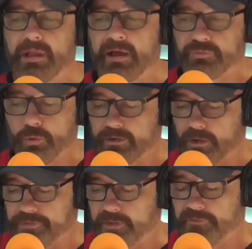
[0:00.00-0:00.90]
Well, last week,
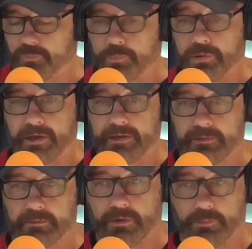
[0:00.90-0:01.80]
I think if we're
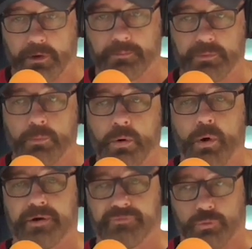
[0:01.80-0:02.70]
playing... I'd be more
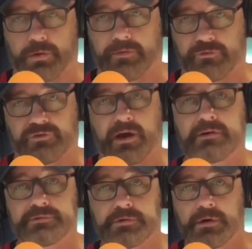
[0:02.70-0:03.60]
worried if we're playing the
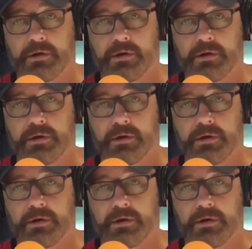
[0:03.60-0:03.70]
Sharks.